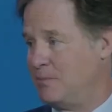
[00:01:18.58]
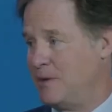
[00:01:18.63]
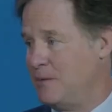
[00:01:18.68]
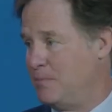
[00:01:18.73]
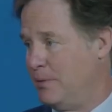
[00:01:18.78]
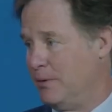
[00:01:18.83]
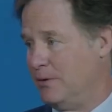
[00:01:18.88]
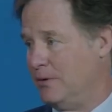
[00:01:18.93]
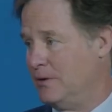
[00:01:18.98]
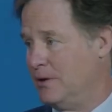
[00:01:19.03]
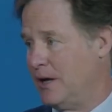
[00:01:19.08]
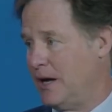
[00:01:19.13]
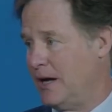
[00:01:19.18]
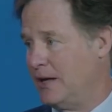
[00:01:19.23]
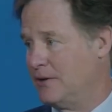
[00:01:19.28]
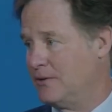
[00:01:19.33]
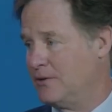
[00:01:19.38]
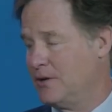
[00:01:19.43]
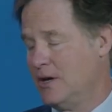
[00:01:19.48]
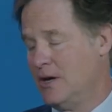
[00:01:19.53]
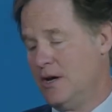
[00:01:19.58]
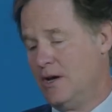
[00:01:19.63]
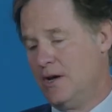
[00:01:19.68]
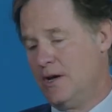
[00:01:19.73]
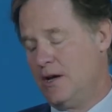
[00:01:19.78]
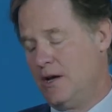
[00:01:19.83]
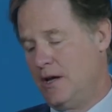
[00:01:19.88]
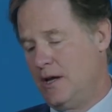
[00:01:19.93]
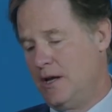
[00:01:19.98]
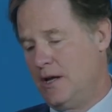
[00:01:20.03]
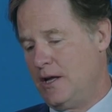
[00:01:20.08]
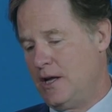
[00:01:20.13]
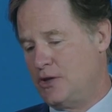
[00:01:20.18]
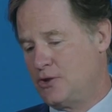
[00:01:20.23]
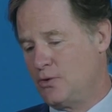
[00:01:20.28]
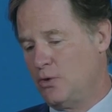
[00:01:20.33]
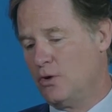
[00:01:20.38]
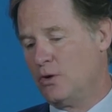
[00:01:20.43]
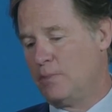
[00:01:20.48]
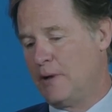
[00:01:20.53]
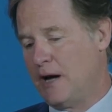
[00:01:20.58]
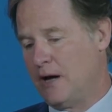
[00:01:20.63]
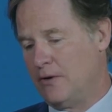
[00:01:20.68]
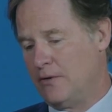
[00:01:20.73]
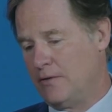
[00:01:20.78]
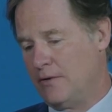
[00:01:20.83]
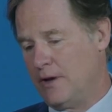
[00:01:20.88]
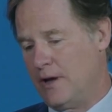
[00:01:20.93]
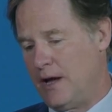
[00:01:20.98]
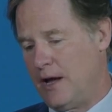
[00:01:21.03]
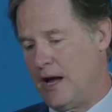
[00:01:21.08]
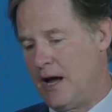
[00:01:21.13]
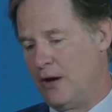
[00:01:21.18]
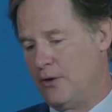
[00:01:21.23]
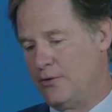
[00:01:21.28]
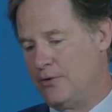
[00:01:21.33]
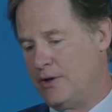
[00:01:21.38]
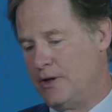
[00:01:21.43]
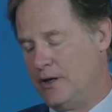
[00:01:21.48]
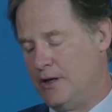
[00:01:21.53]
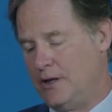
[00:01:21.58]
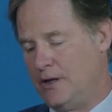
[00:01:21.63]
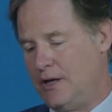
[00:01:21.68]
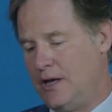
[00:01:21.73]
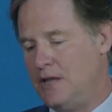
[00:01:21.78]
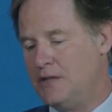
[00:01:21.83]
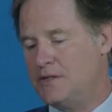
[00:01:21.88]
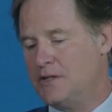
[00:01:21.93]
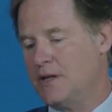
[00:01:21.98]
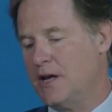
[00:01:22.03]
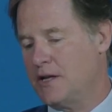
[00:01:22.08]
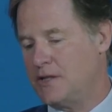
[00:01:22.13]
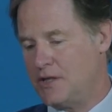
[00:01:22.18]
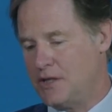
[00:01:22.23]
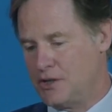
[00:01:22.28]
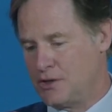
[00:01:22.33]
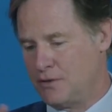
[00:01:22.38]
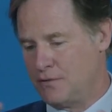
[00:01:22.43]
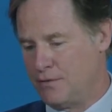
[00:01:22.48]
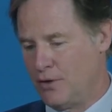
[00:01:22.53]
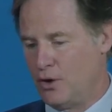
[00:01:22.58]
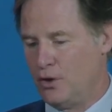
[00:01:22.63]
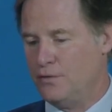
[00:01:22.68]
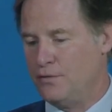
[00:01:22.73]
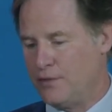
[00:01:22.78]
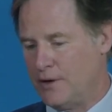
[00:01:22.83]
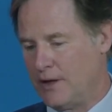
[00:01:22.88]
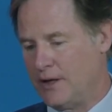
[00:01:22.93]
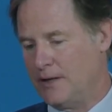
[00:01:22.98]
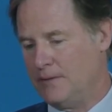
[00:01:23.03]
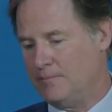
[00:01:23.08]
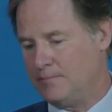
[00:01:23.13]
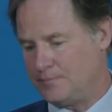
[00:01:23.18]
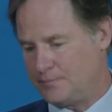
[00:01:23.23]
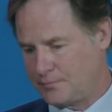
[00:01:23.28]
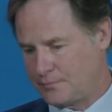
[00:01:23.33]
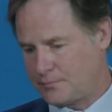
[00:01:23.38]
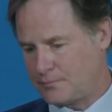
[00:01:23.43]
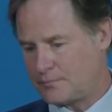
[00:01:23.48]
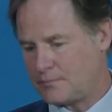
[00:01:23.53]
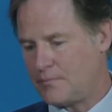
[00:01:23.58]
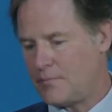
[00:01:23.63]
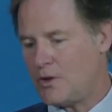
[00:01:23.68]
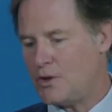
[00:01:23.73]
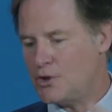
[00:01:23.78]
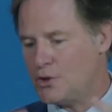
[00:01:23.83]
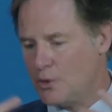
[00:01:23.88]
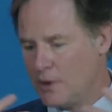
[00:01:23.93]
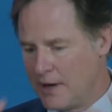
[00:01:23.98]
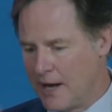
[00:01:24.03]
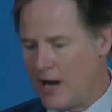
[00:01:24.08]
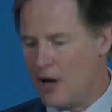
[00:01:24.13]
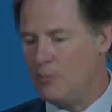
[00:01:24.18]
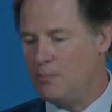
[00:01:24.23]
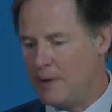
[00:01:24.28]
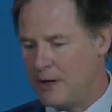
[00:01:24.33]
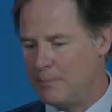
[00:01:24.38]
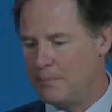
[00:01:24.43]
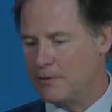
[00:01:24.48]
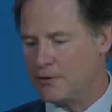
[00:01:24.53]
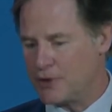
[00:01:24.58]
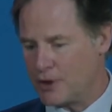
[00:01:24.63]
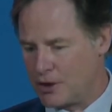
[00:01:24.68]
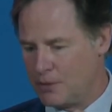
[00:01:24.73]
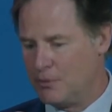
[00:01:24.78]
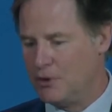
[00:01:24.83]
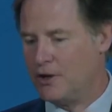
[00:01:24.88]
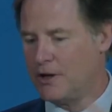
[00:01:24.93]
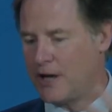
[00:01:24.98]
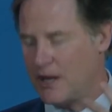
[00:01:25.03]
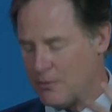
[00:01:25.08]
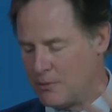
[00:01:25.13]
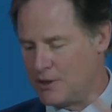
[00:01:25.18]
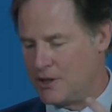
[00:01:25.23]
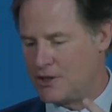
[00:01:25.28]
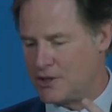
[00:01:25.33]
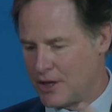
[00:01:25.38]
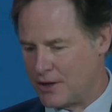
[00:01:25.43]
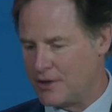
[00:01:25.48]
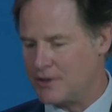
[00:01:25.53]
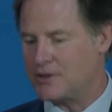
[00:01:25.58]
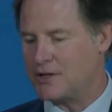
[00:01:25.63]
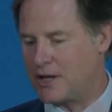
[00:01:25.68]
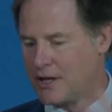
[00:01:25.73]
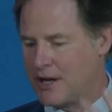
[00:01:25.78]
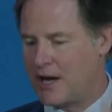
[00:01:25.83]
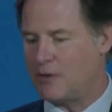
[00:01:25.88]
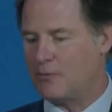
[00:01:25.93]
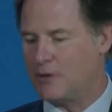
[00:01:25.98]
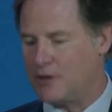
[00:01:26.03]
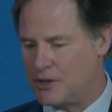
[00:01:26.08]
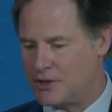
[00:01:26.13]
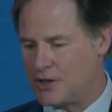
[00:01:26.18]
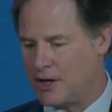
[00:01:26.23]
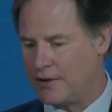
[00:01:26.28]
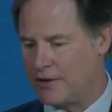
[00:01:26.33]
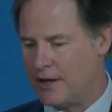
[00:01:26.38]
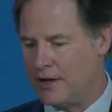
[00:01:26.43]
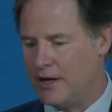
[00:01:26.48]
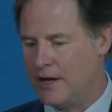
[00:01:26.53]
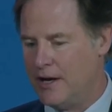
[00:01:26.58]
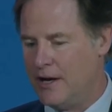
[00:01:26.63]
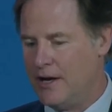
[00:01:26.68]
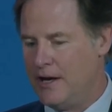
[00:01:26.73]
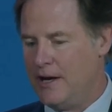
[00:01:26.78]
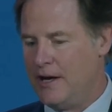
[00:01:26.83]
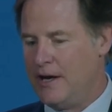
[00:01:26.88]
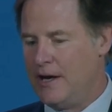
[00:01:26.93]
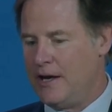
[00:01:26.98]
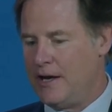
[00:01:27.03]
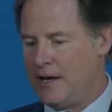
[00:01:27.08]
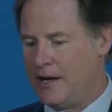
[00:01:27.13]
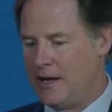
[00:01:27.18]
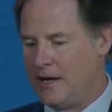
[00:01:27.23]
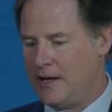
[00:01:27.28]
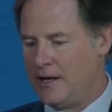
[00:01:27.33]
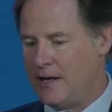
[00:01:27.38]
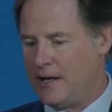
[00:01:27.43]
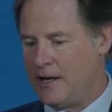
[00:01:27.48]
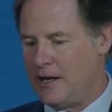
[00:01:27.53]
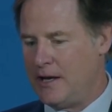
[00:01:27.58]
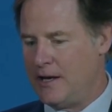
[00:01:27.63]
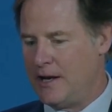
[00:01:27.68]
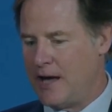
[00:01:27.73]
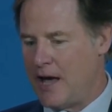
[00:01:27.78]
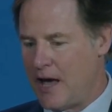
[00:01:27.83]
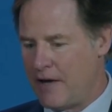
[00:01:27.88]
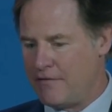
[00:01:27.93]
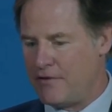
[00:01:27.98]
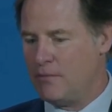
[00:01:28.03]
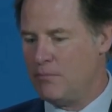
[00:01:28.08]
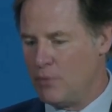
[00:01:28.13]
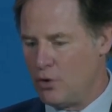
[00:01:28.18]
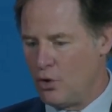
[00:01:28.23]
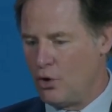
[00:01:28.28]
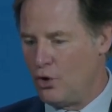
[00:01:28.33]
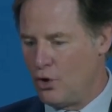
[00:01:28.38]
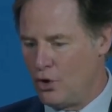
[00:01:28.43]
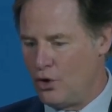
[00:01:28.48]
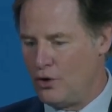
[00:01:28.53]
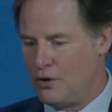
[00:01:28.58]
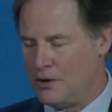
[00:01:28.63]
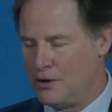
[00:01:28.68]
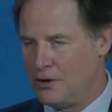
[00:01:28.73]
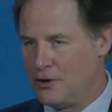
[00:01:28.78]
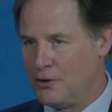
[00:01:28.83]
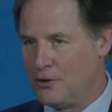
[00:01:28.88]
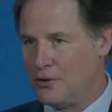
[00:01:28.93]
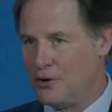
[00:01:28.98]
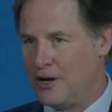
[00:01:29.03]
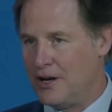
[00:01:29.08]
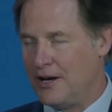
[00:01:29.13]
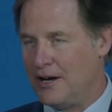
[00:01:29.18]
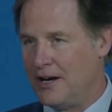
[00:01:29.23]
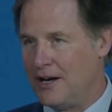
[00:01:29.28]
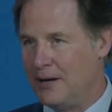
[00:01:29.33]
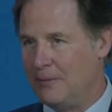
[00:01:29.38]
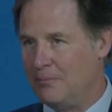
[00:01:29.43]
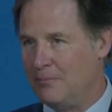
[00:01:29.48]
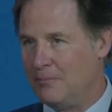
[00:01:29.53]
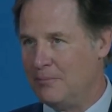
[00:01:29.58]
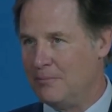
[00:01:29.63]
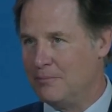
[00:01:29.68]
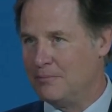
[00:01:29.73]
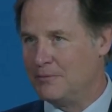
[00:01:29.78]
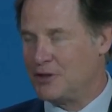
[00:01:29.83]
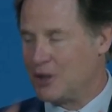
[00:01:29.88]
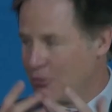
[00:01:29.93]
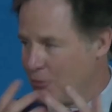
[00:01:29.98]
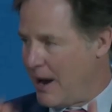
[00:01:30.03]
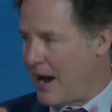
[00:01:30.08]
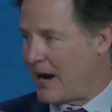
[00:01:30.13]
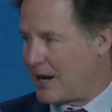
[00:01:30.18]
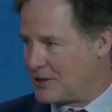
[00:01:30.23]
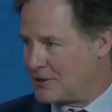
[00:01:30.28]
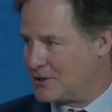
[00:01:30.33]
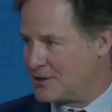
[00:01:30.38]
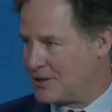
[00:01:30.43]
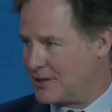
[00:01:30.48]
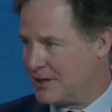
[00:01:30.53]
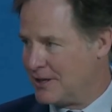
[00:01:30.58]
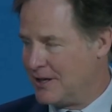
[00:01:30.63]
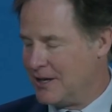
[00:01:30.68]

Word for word: people, and it's all about how the internet is evolving to allow people to communicate with each other, to connect with each other in, in ever more um, direct